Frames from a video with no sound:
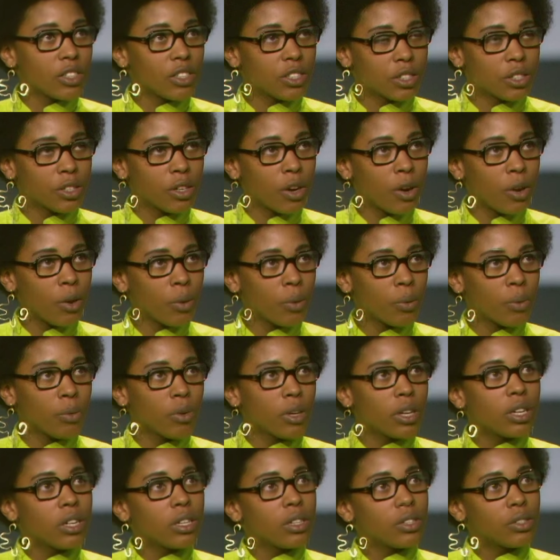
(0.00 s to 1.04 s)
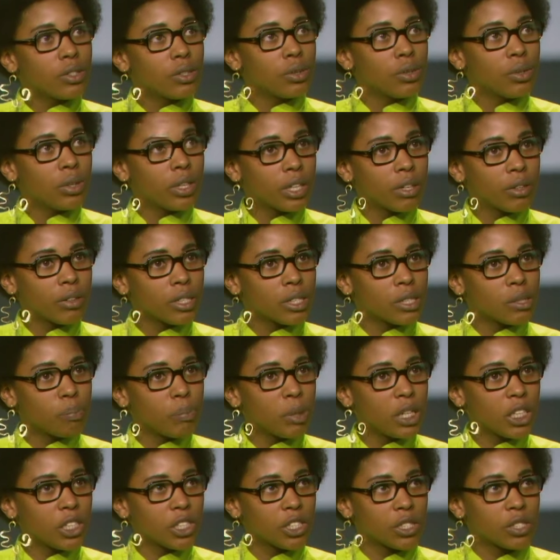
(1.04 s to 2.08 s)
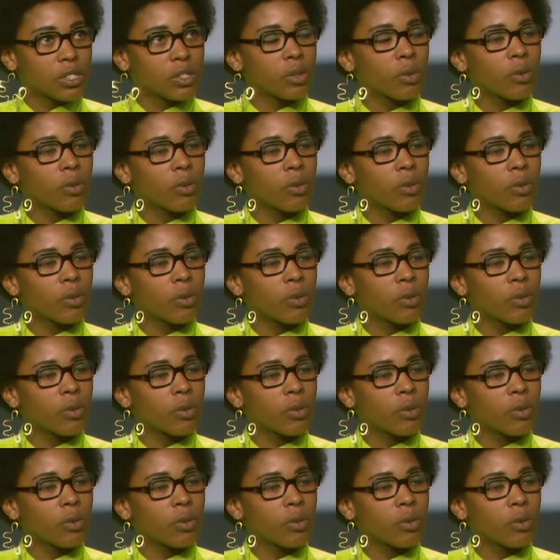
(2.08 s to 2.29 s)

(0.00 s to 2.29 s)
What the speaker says: to go to hear his speeches.